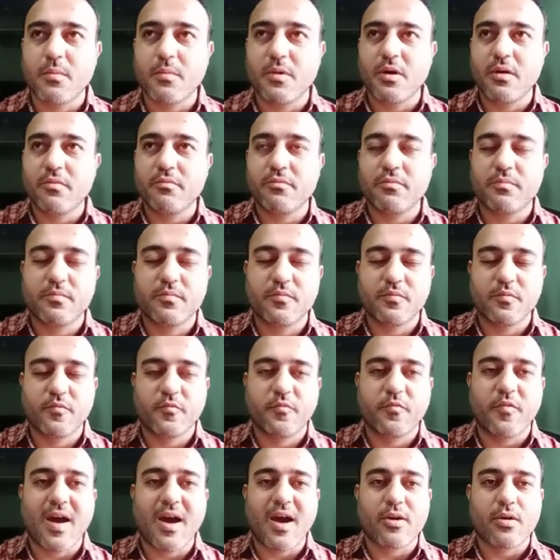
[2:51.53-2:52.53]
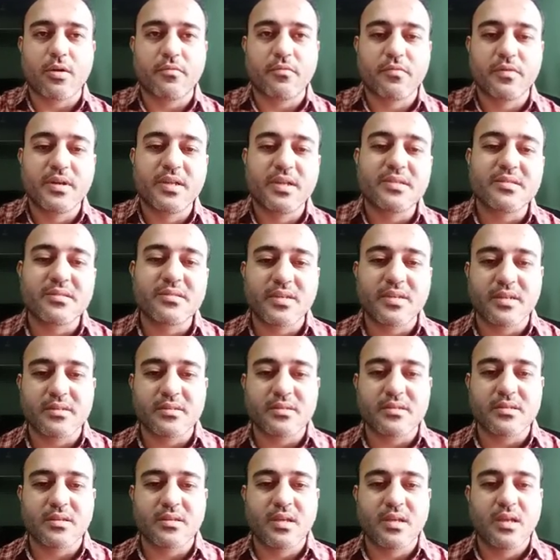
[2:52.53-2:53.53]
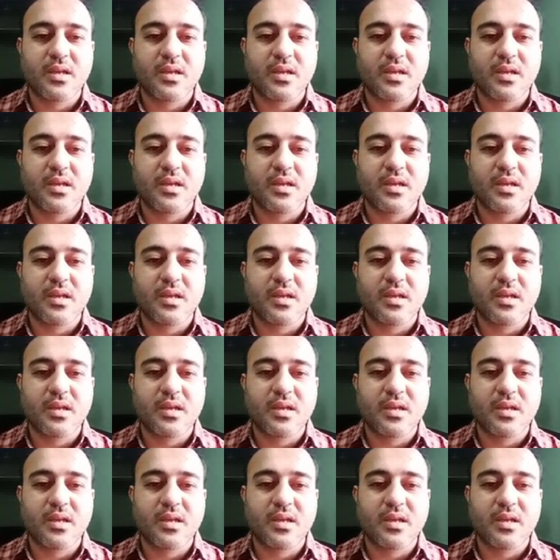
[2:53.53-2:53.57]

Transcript: a far off distance,